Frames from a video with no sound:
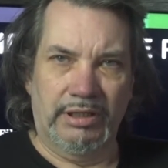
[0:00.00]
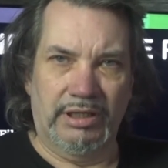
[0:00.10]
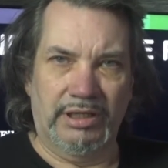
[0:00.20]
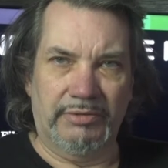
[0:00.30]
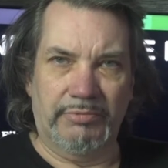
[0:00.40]

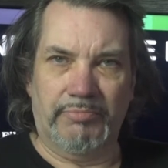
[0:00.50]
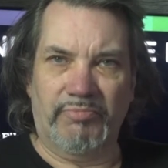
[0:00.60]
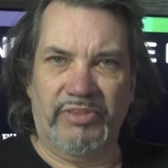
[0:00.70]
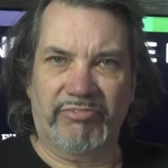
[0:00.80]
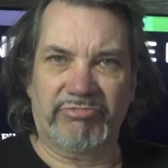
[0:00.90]
and
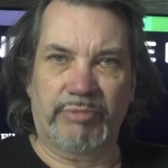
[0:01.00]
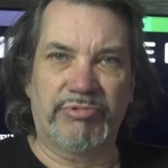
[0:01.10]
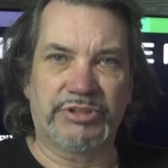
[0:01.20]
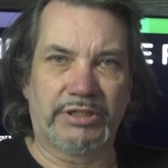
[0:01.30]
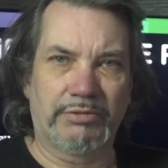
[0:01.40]

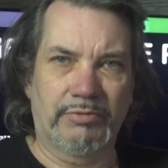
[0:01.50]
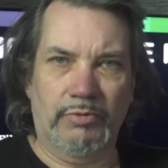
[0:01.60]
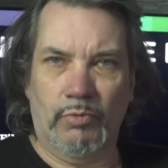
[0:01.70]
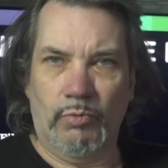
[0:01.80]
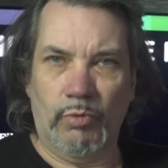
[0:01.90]
represent
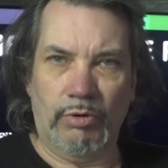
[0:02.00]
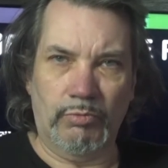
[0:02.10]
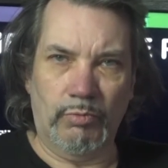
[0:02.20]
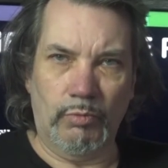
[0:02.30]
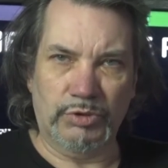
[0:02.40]
what
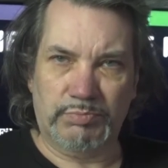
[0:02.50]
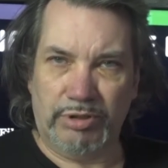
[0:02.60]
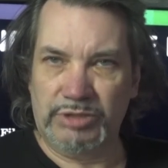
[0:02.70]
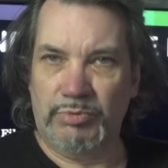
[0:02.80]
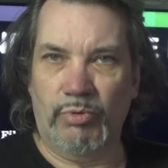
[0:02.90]
was
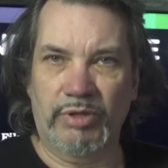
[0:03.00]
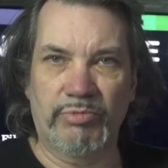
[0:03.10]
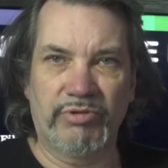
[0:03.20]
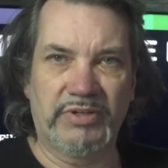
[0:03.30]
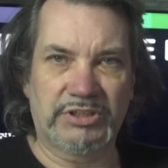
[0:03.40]
possible with
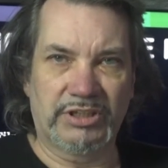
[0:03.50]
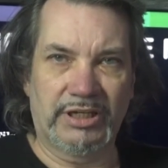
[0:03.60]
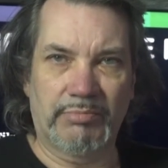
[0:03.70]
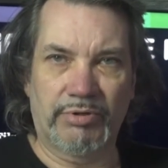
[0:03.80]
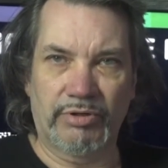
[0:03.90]
movies at
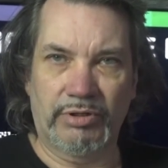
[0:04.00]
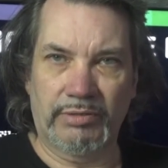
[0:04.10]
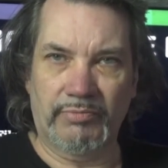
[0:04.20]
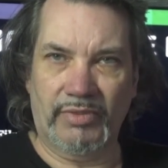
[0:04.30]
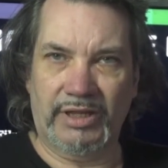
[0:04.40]
that point,
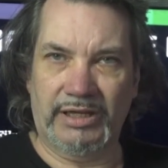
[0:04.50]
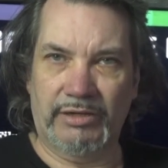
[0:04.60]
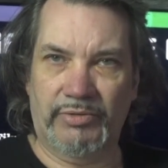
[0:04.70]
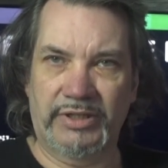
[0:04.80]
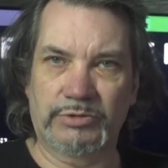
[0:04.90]

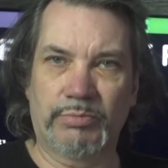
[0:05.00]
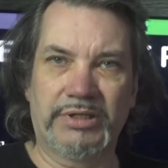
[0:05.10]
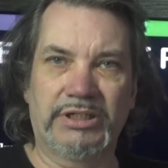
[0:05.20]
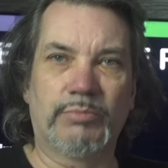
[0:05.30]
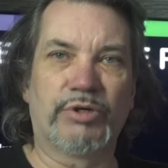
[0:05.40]
how things were
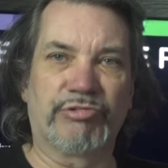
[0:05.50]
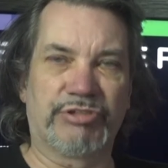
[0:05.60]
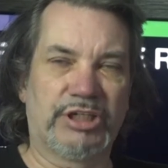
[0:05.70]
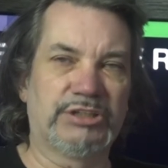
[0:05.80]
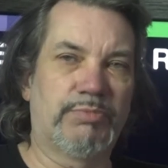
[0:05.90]
being
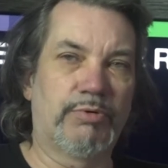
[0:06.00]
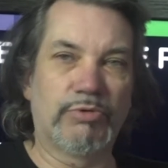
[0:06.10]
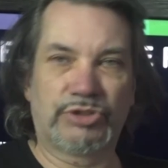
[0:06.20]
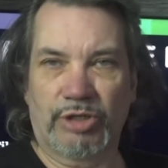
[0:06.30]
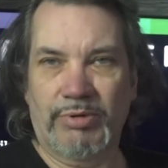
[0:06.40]
democratized. But we'll
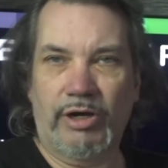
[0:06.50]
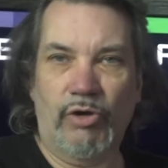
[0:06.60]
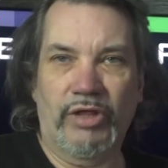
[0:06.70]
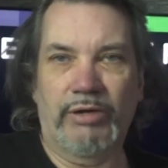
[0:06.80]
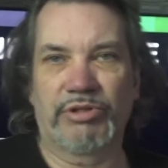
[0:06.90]
talk about all
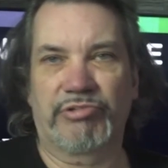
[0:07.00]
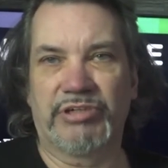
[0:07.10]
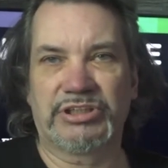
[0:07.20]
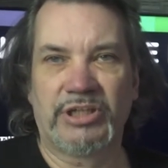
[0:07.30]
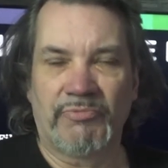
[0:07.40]
that with
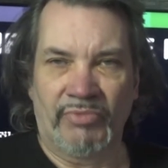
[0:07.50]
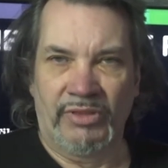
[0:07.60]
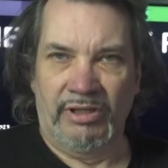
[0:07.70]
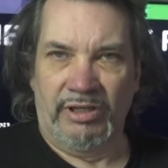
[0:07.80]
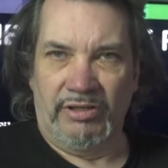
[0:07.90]
Chris
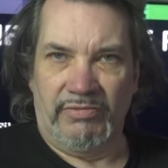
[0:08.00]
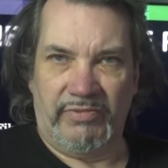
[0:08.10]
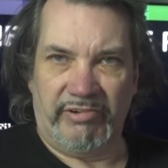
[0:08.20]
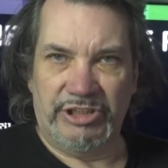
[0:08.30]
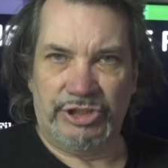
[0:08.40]

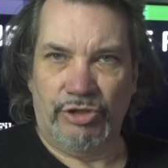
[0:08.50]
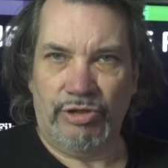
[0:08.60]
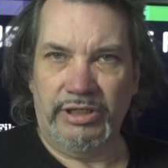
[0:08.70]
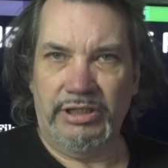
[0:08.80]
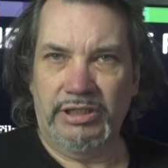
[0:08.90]
very shortly.